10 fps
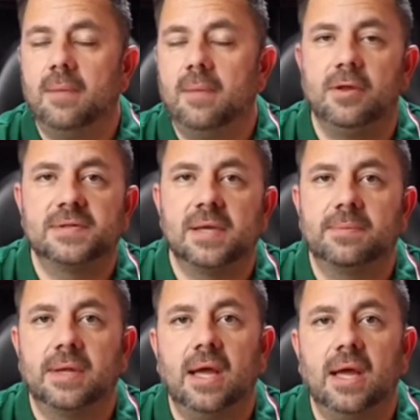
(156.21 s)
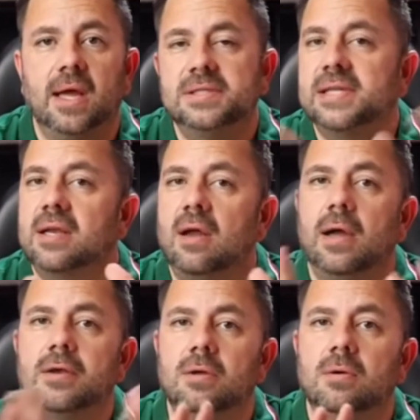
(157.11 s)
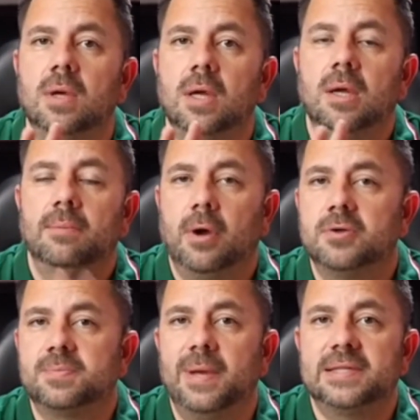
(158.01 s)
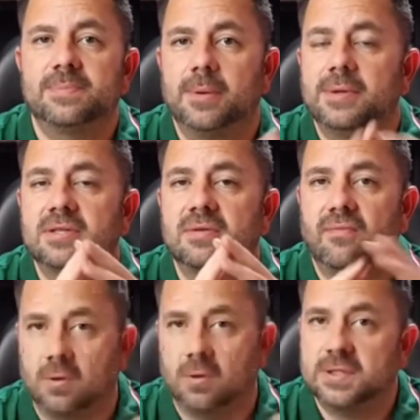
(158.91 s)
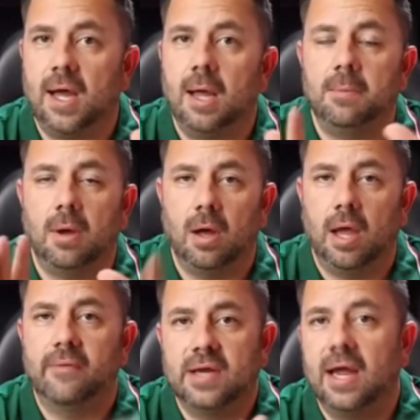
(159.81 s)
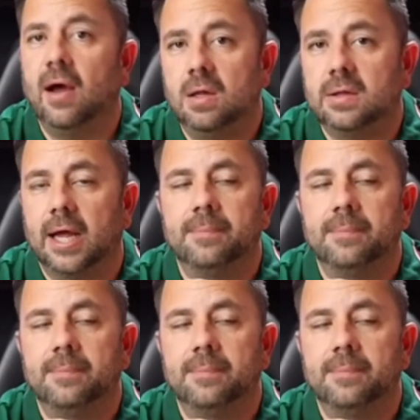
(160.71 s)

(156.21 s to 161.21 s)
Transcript: Do you do something else?" He's like, "No, I do Postmates pretty much full-time, every day, all day."